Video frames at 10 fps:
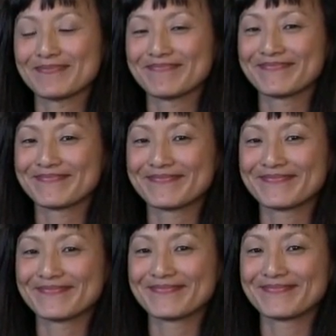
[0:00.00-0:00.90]

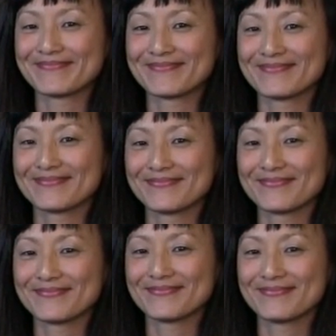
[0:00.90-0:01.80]

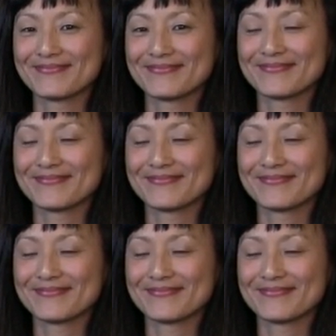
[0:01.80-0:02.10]
This person isn't speaking.